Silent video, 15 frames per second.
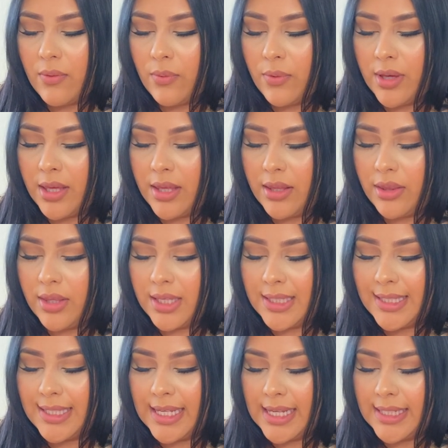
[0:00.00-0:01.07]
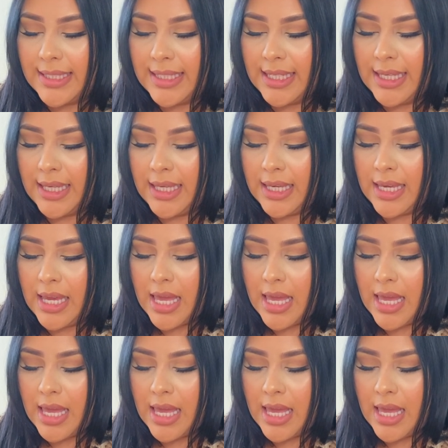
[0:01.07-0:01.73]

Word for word: with Desi